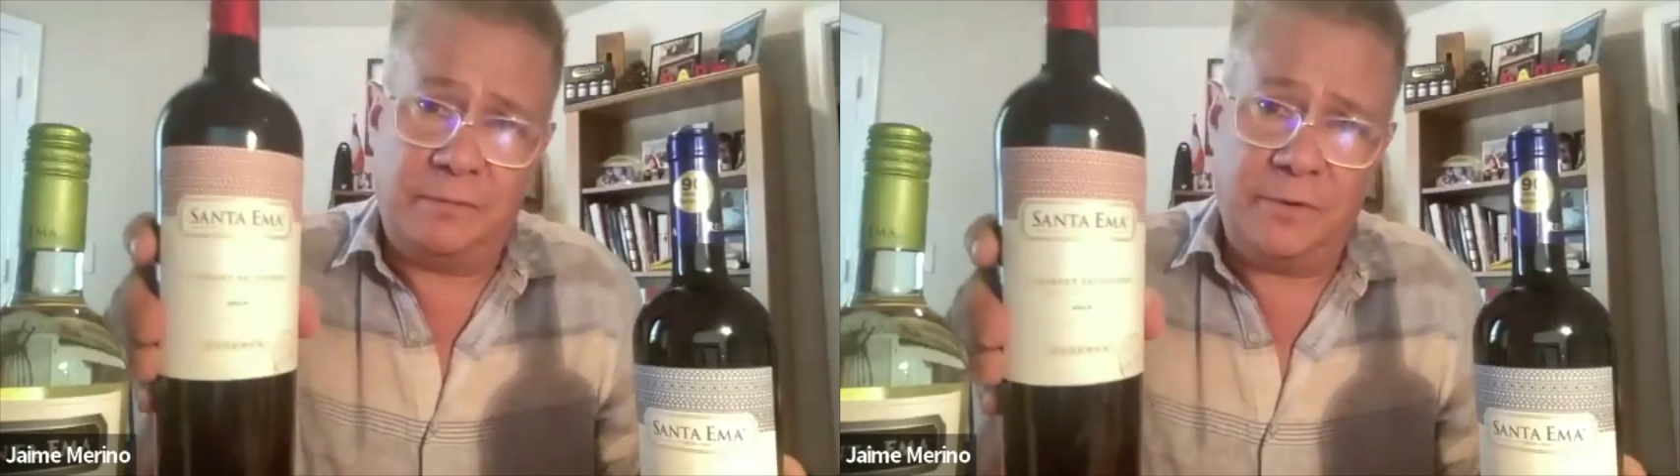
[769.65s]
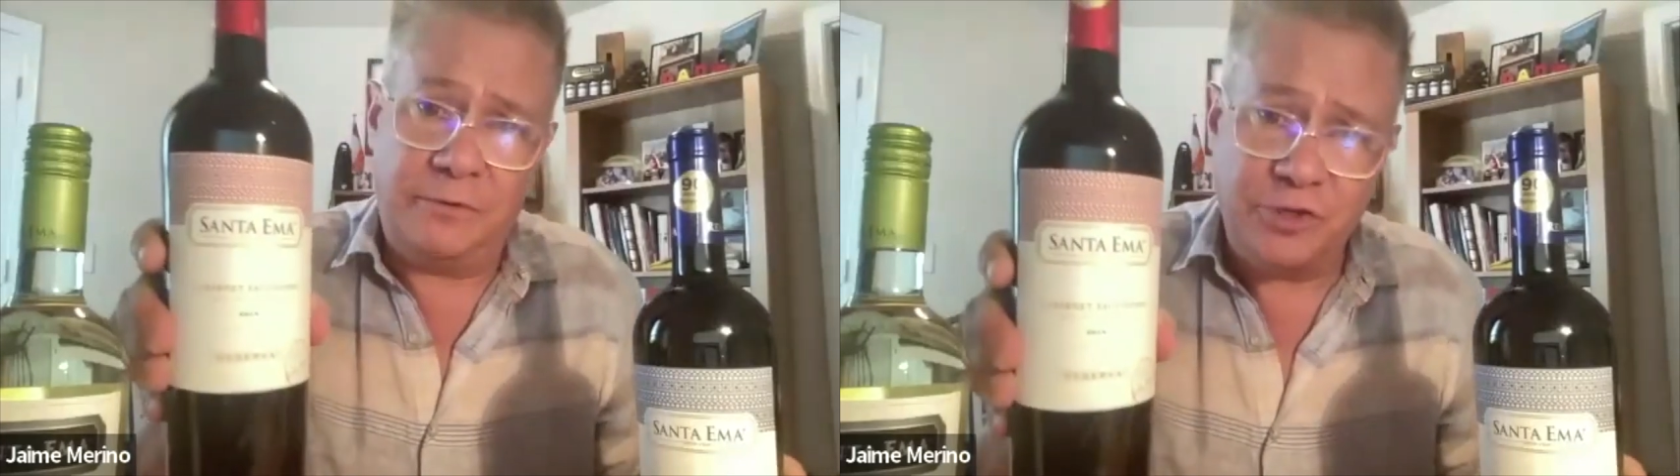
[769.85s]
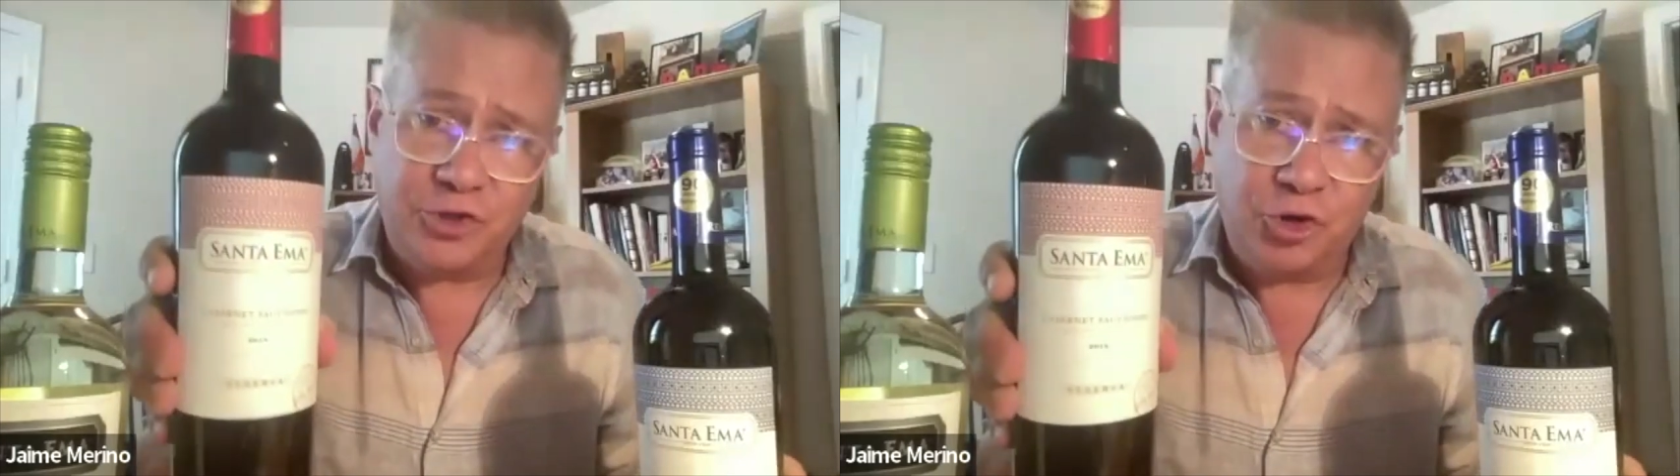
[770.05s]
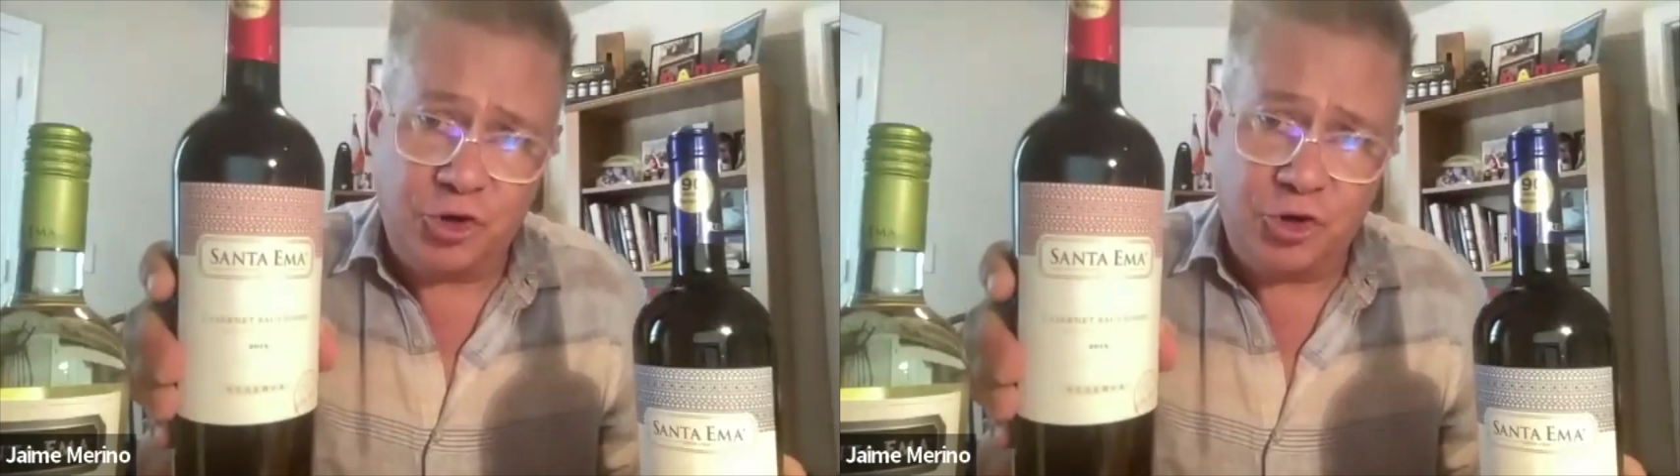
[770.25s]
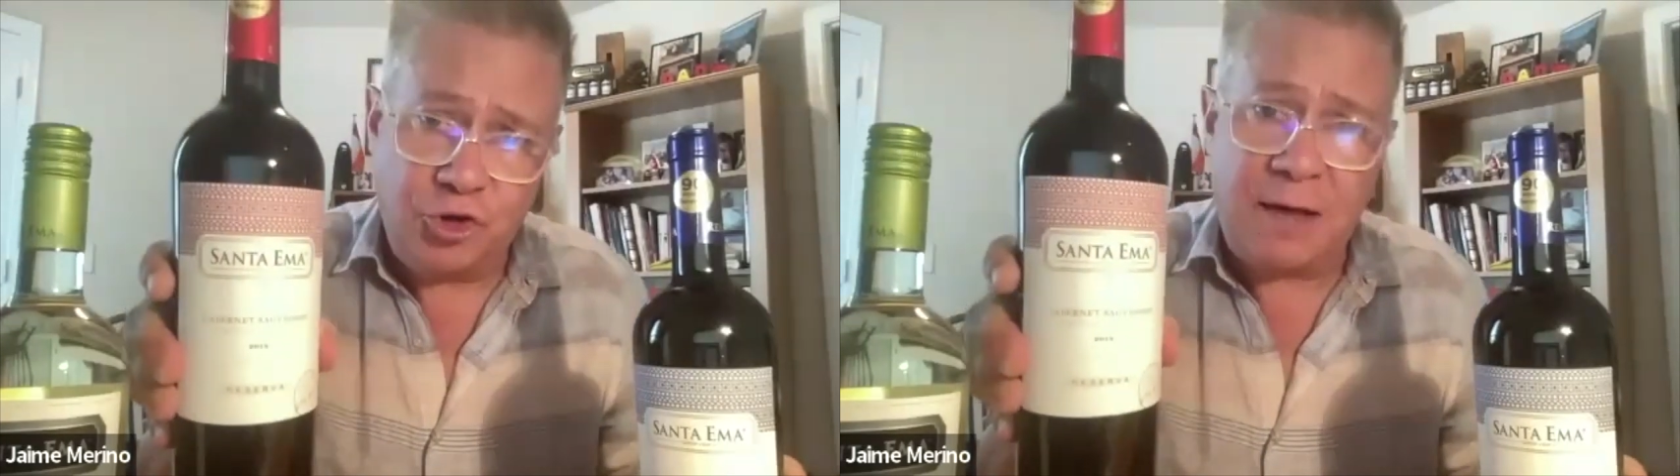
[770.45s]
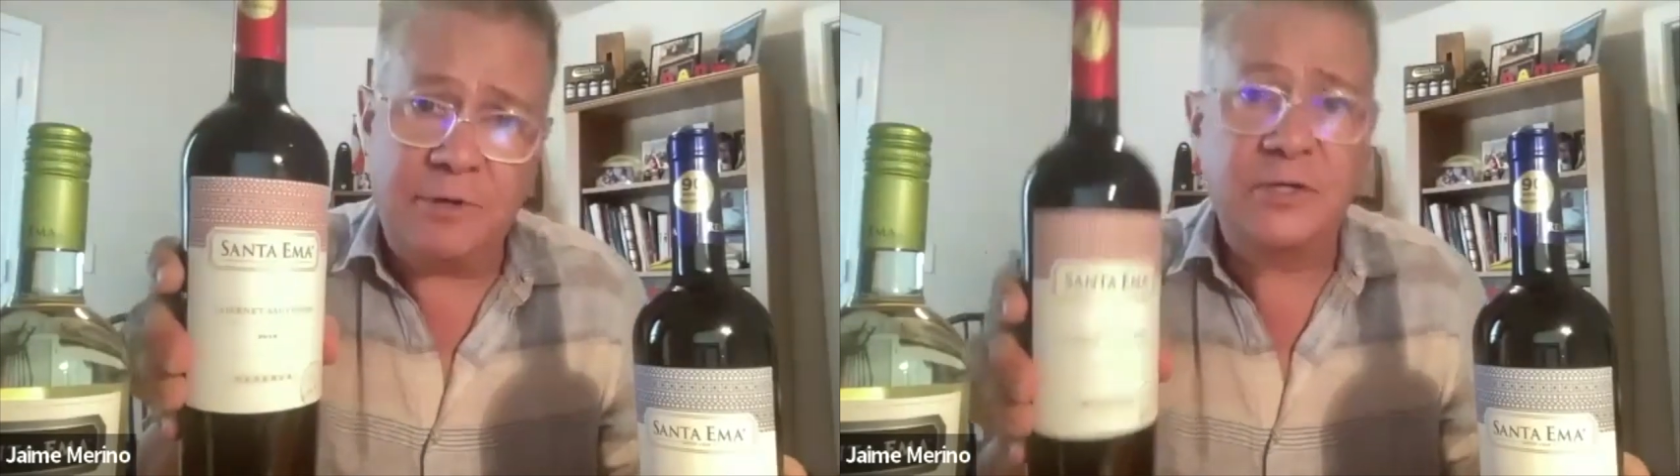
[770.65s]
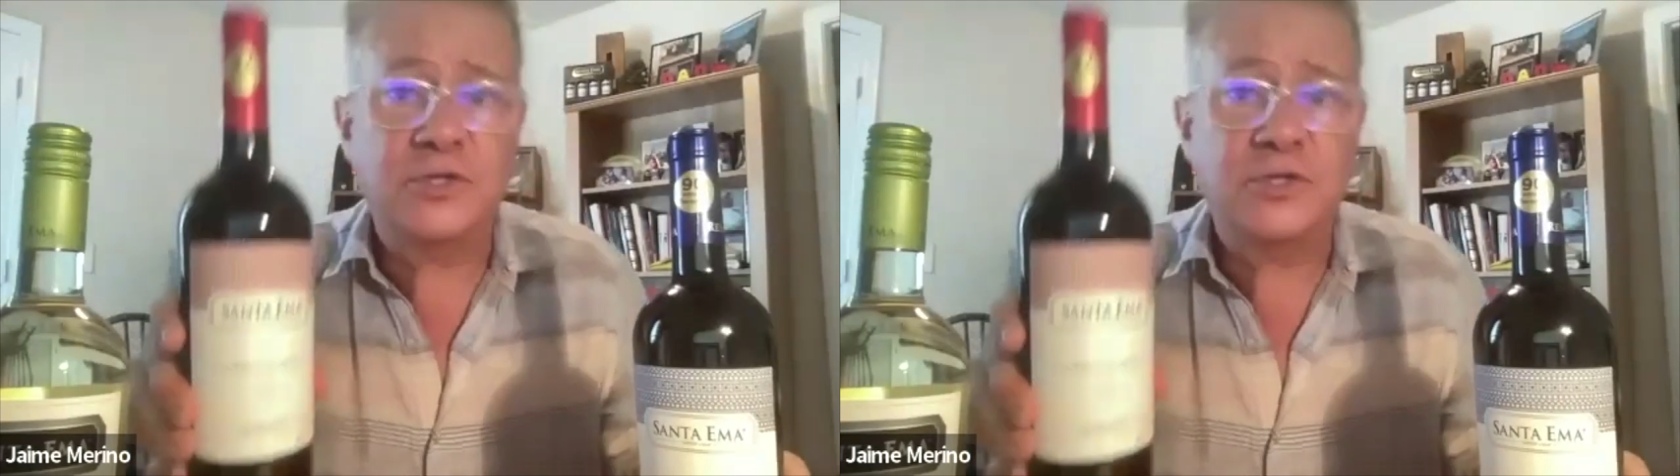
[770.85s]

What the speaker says: the Reserva Cabernet